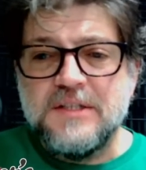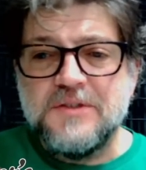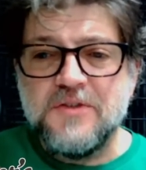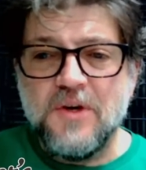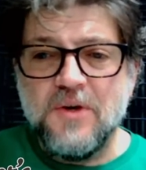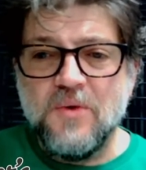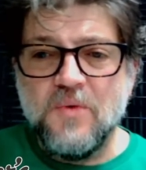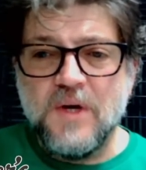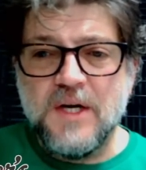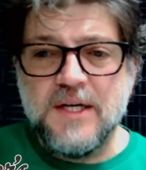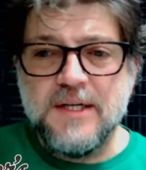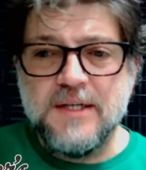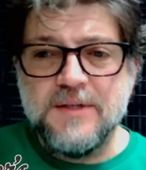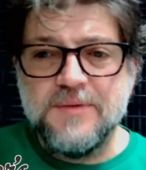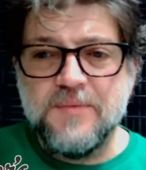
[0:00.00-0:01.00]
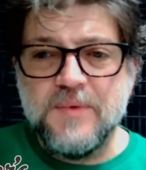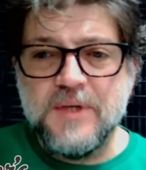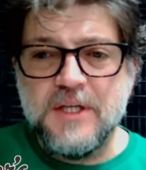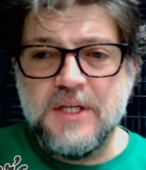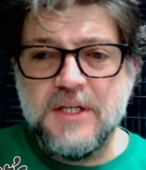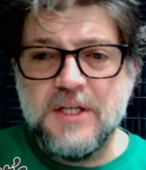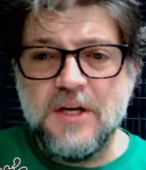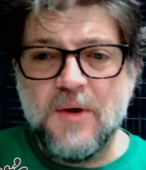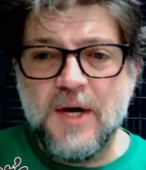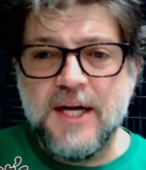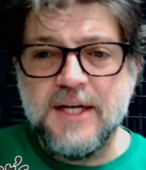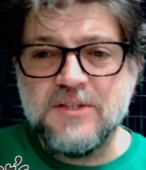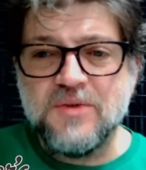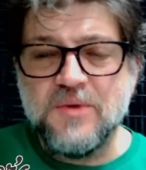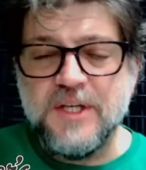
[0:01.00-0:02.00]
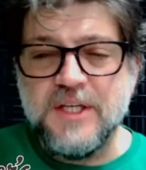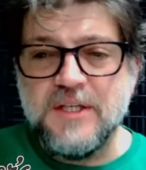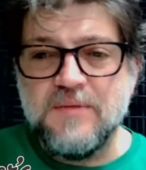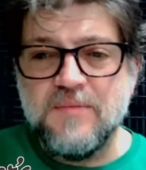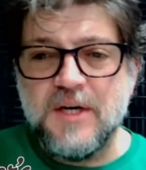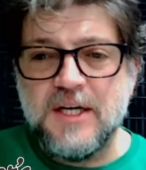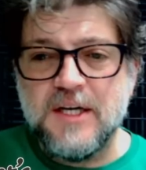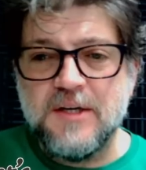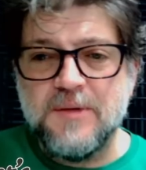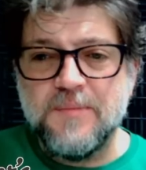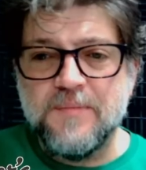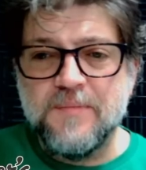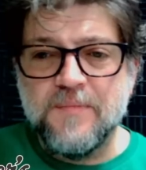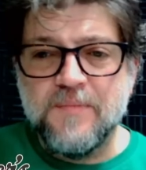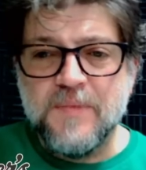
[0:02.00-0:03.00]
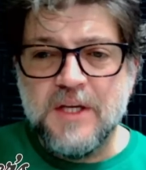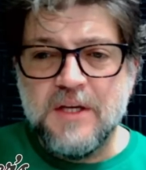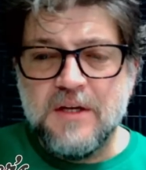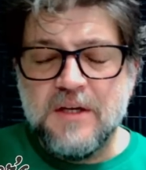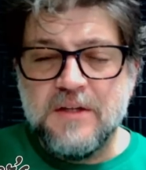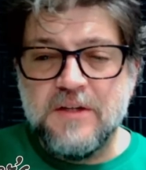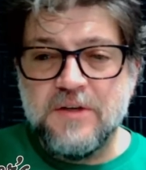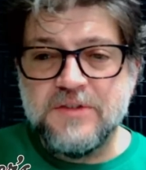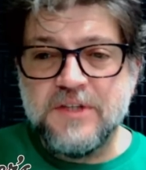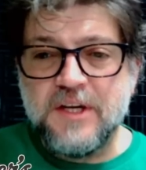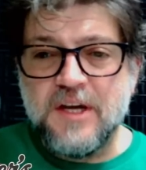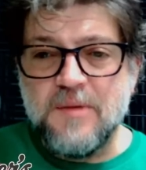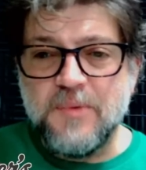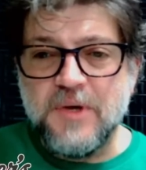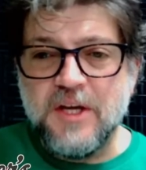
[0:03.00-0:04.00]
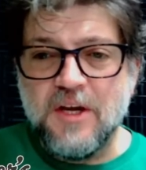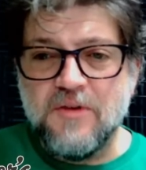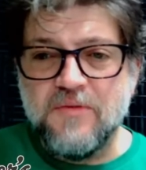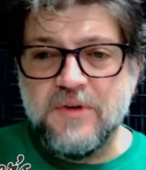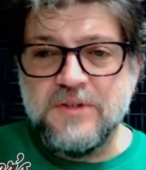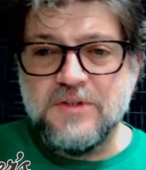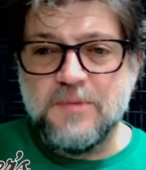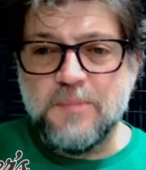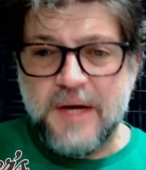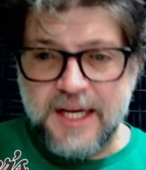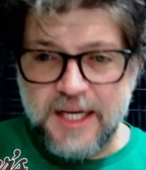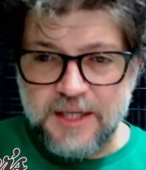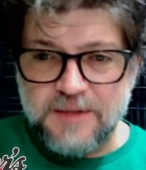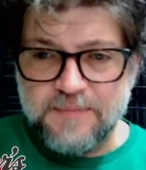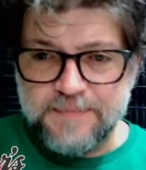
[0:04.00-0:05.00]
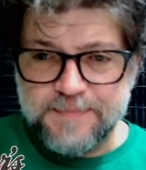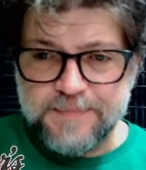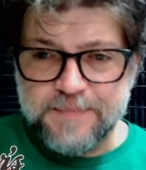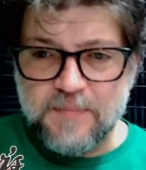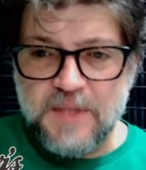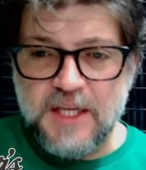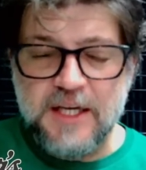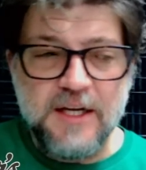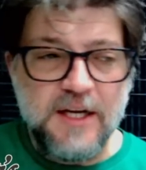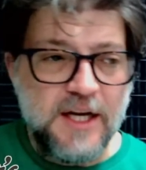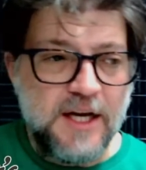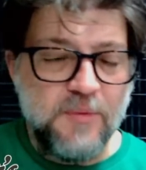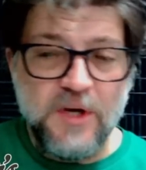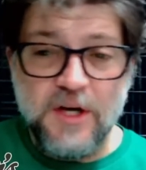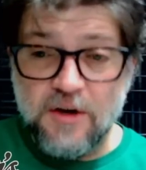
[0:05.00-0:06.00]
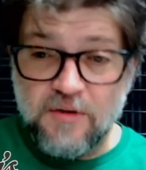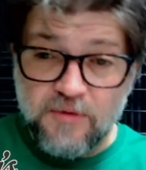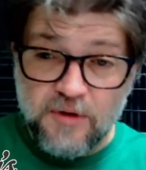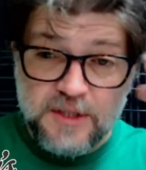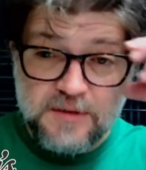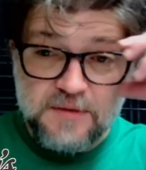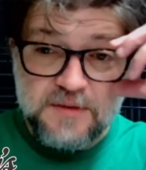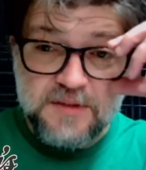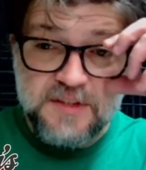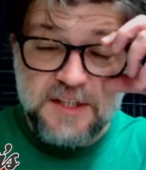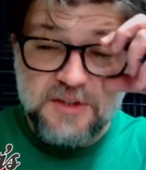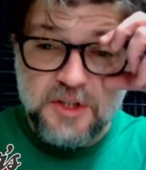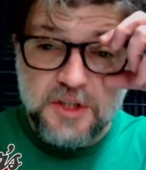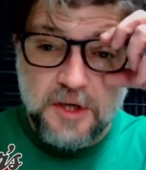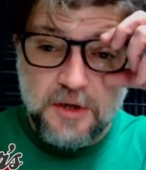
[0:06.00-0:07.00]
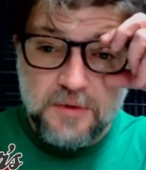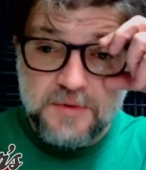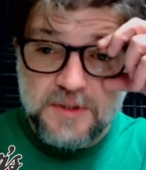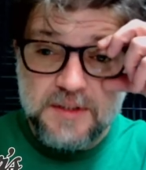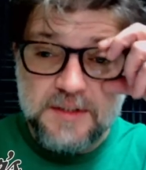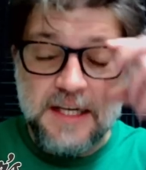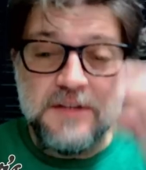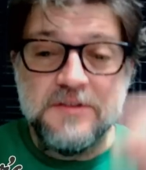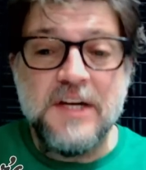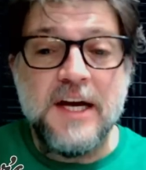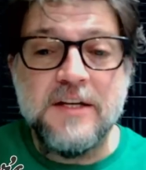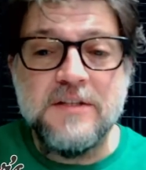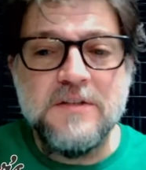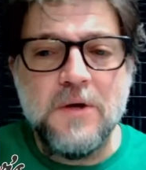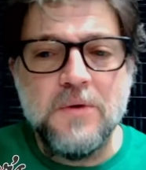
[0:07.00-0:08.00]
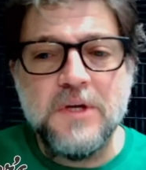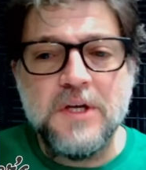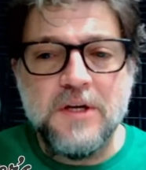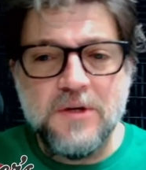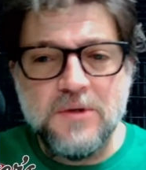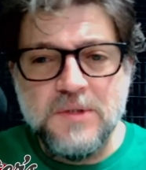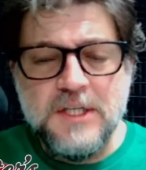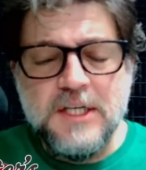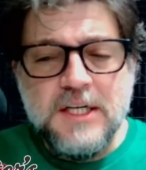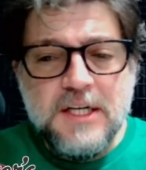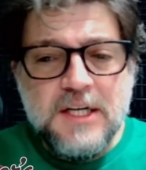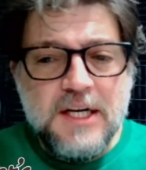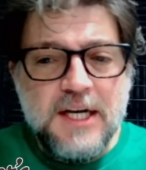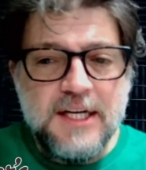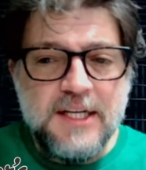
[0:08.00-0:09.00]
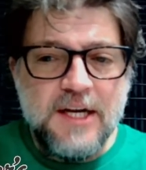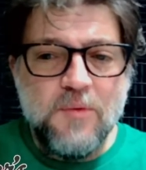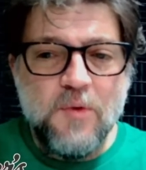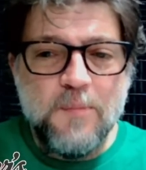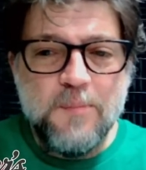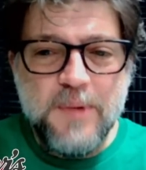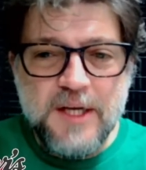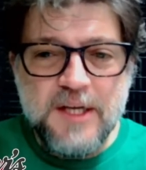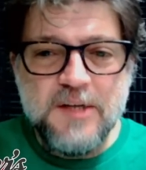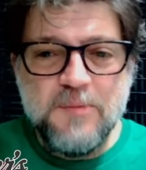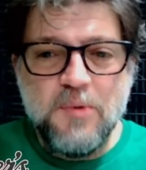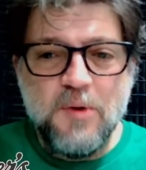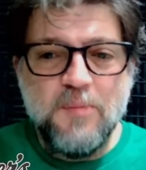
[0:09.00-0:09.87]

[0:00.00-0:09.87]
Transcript: So, you know, I actually, there's a company over in Japan that I went over in Shinjuku, just outside of Tokyo, and they were big